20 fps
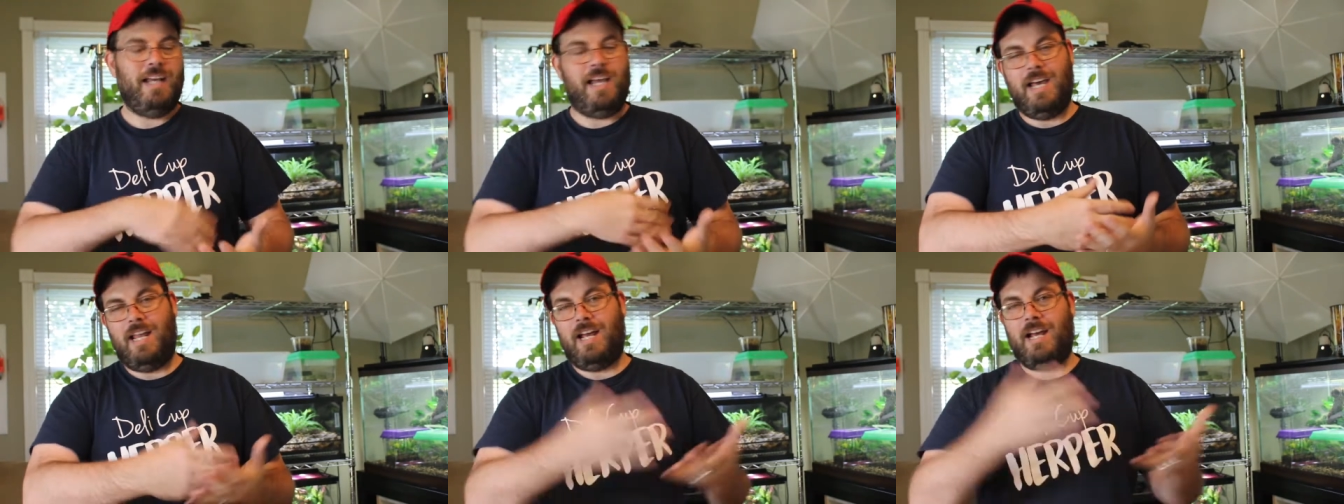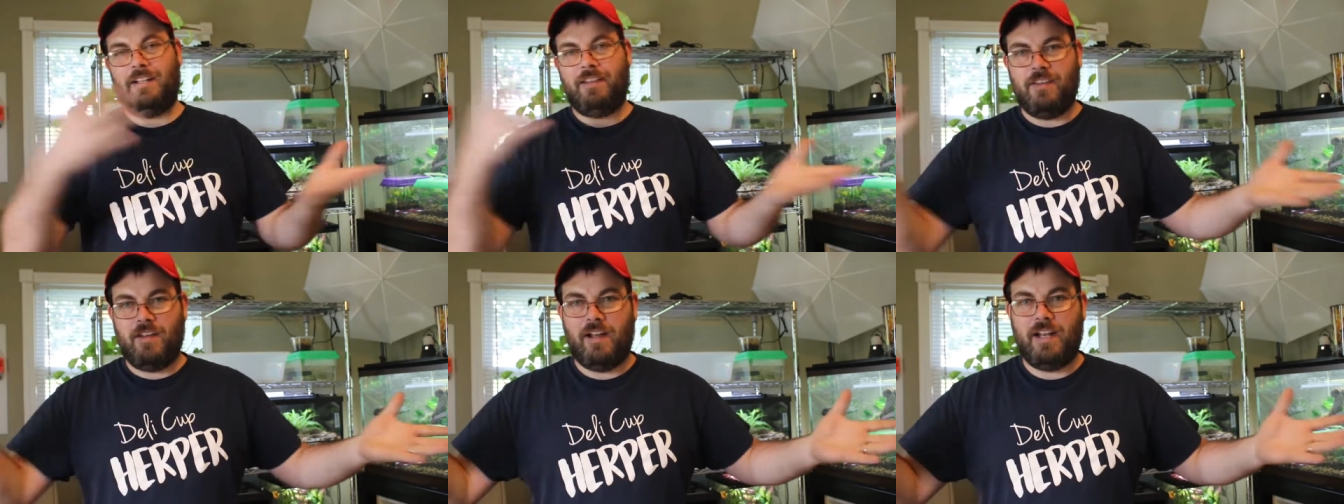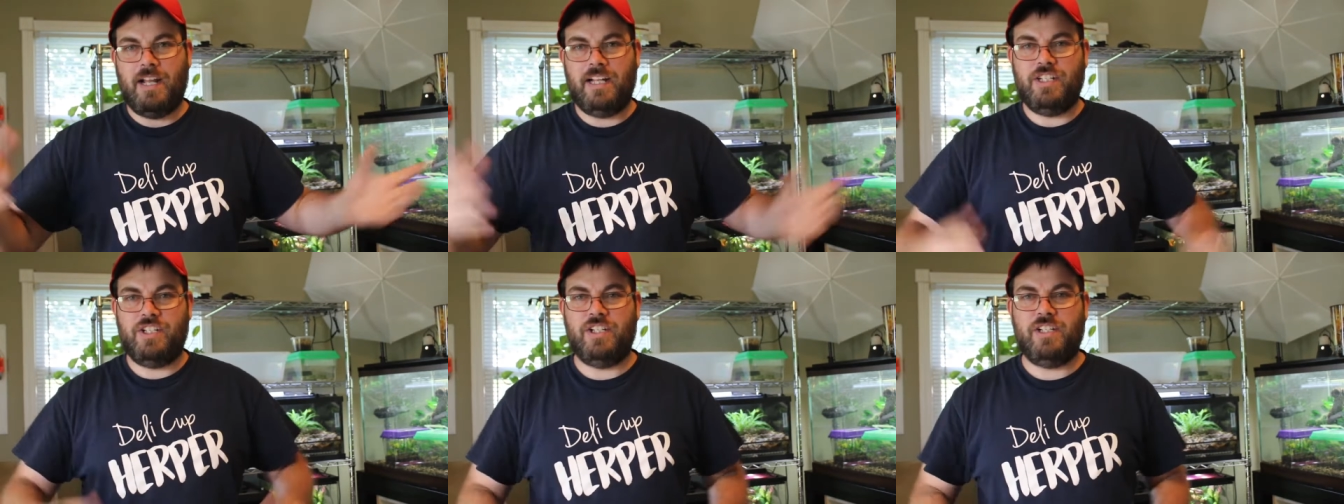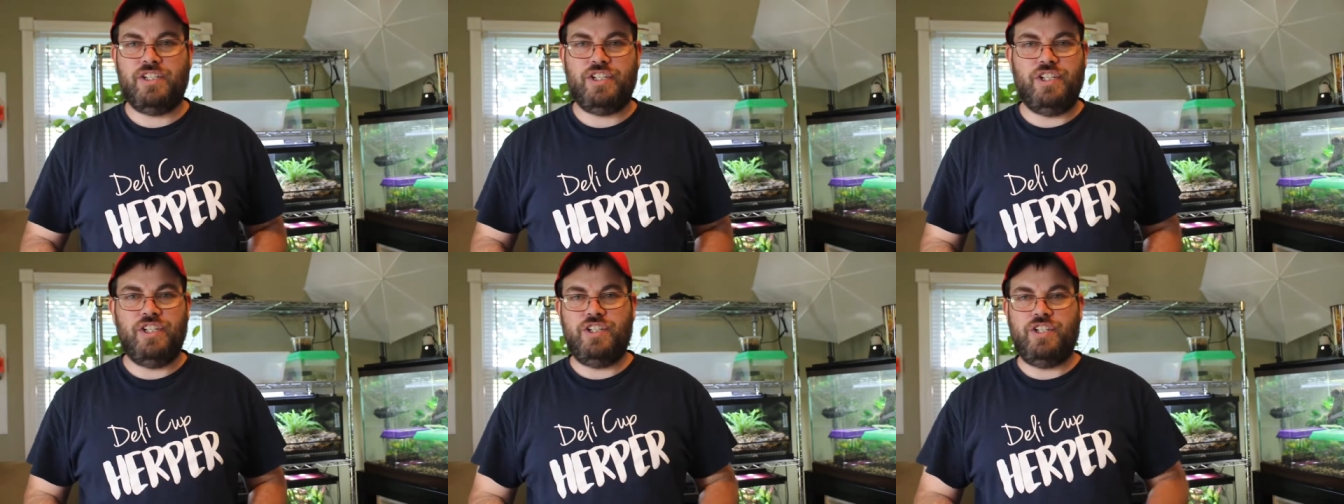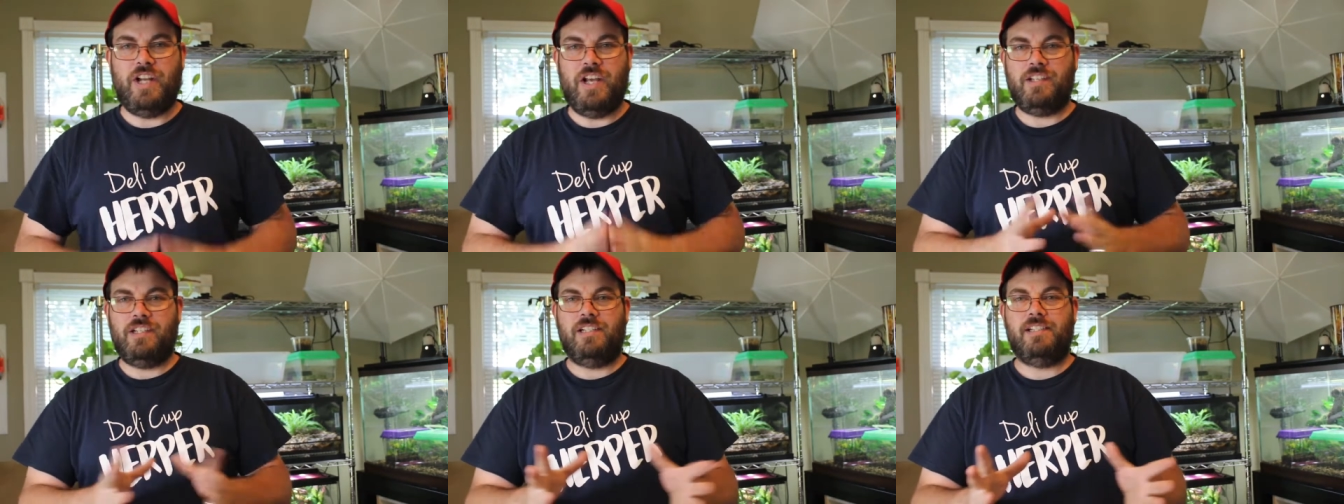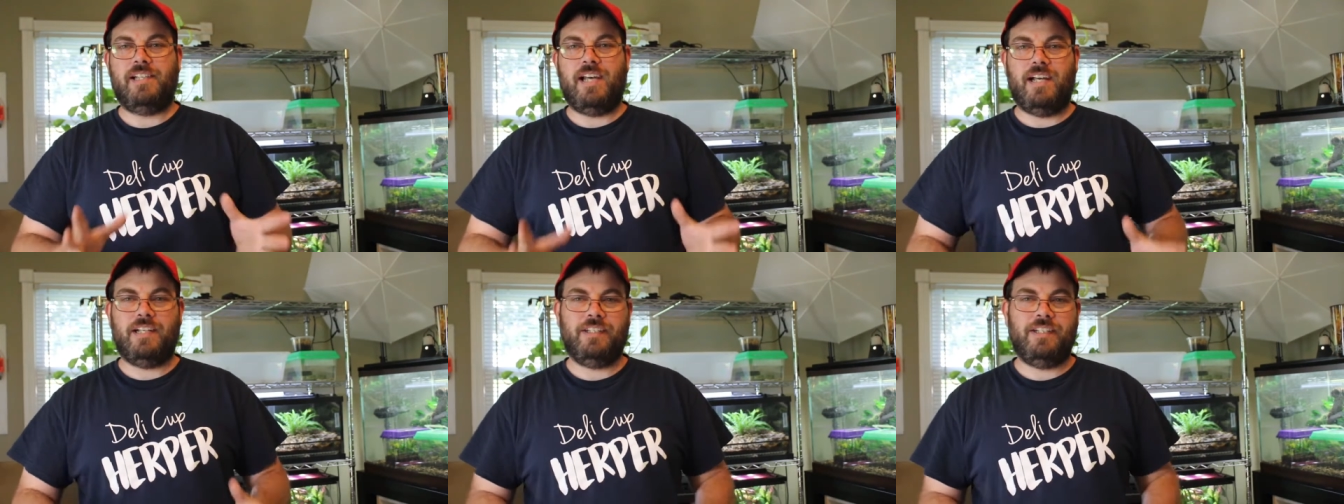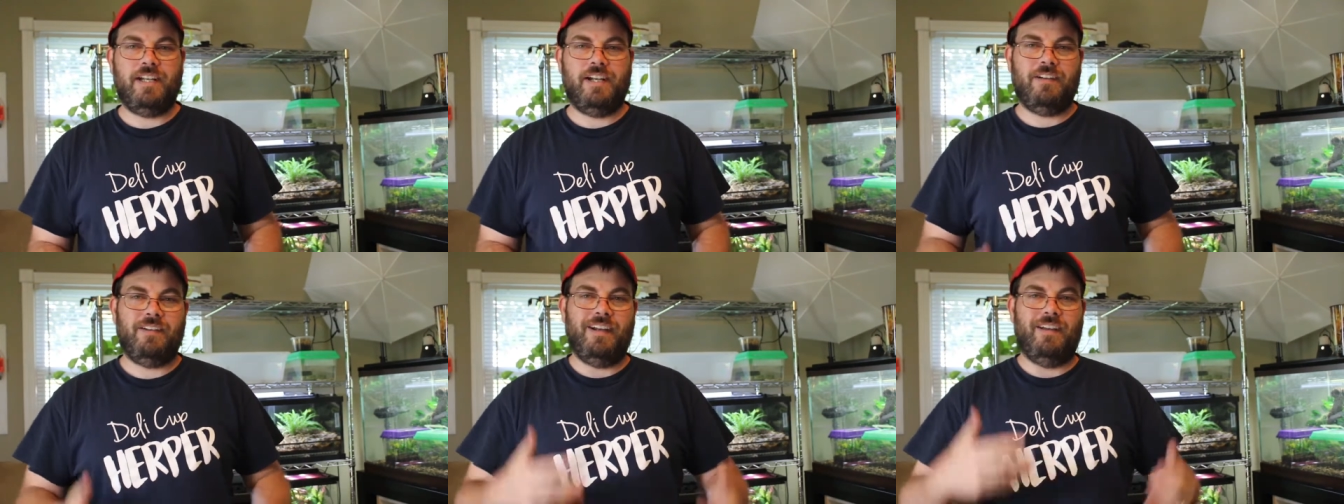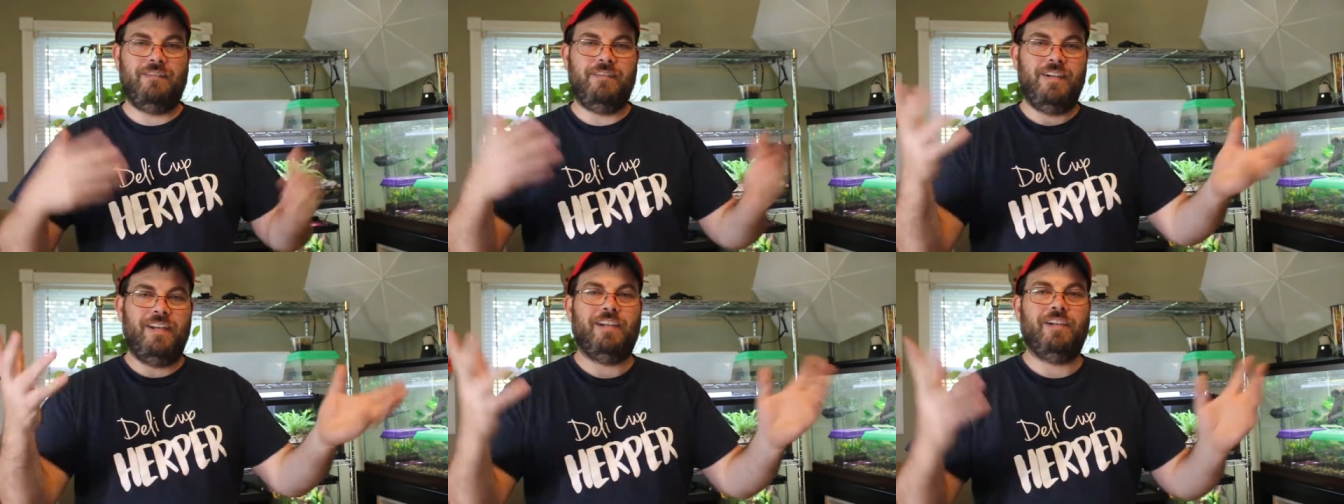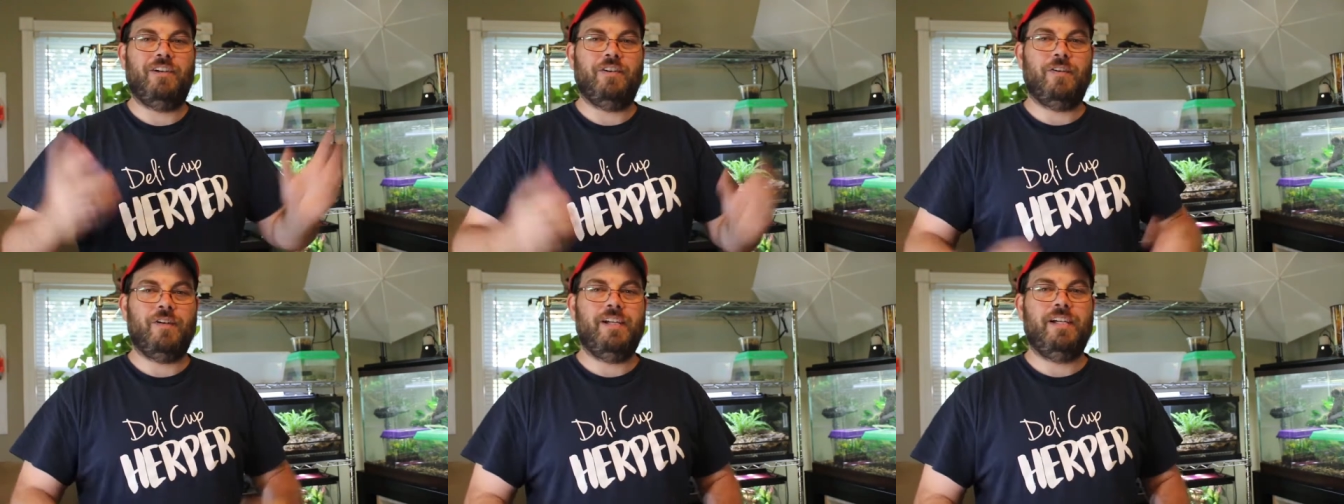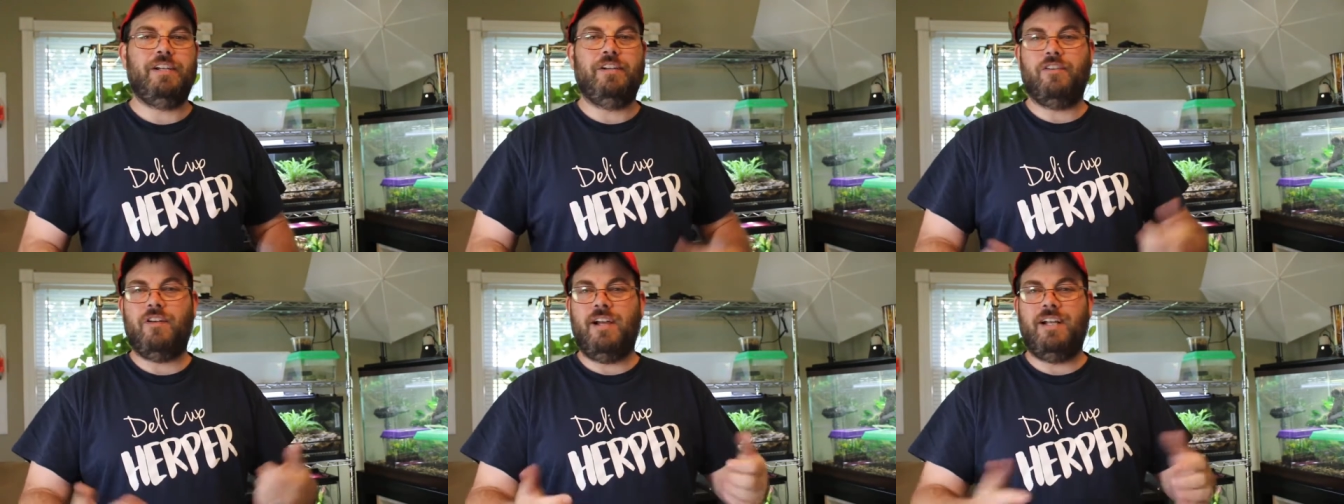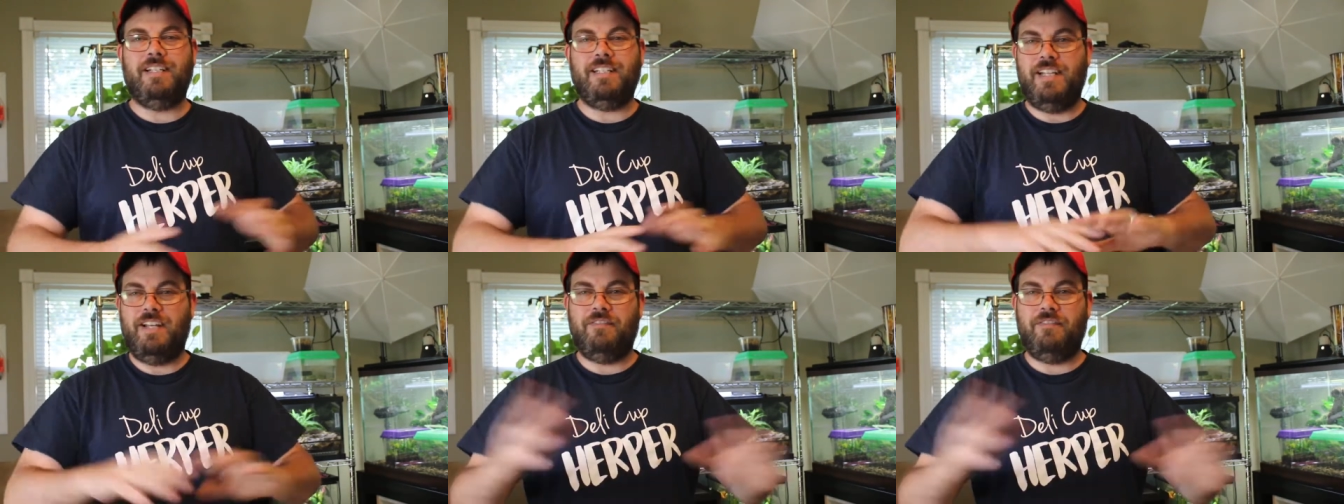and I thought I'd just share this out there. If you agree, great.